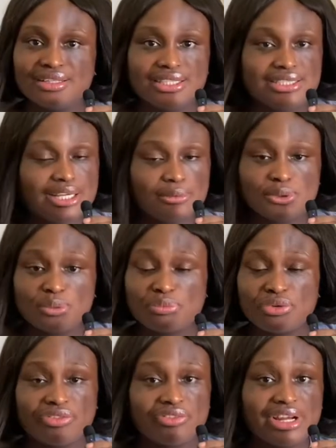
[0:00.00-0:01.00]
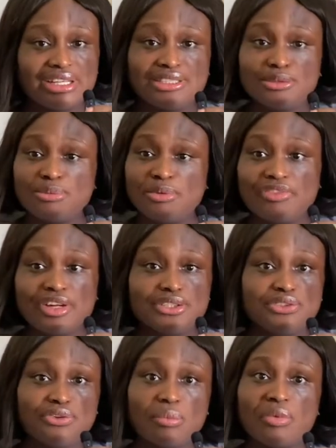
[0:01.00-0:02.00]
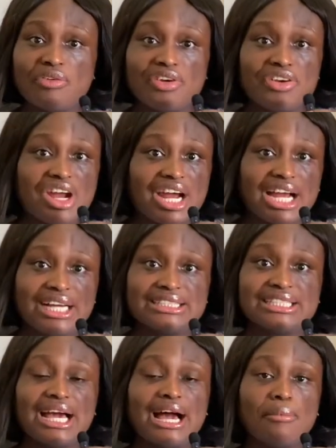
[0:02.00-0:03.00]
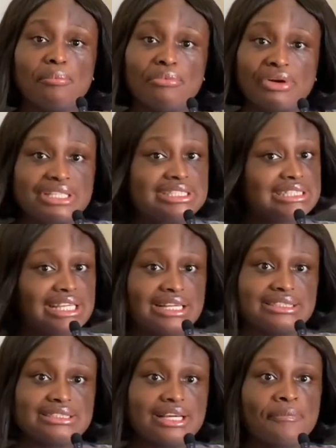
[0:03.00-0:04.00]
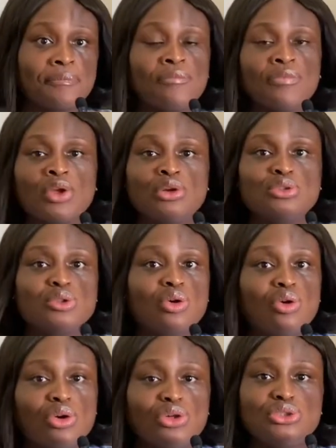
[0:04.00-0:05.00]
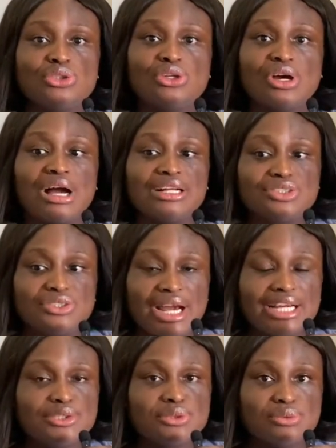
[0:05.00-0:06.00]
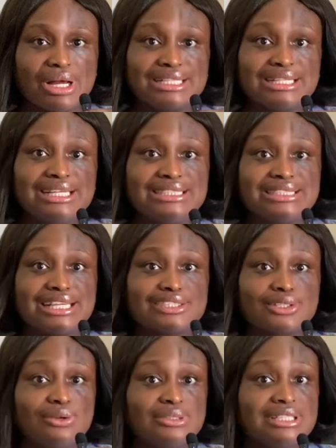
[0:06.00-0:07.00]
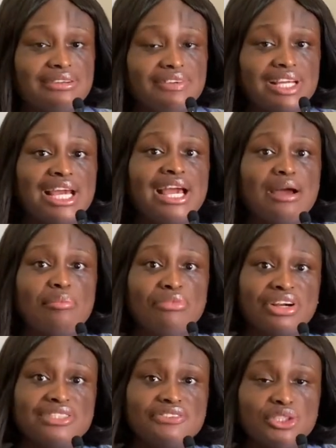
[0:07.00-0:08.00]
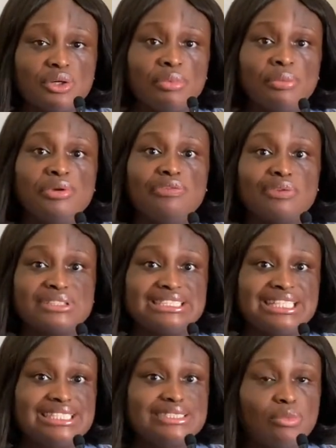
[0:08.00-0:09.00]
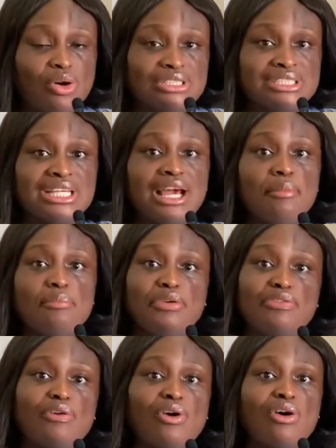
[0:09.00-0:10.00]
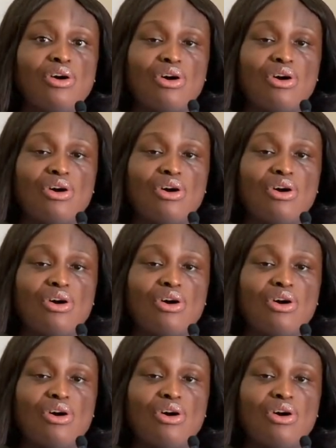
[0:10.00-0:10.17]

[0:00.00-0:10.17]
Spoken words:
It helps to prevent you from ovarian cancer and breast cancer. So you should try to at least exclusively breastfeed your baby for 6 months before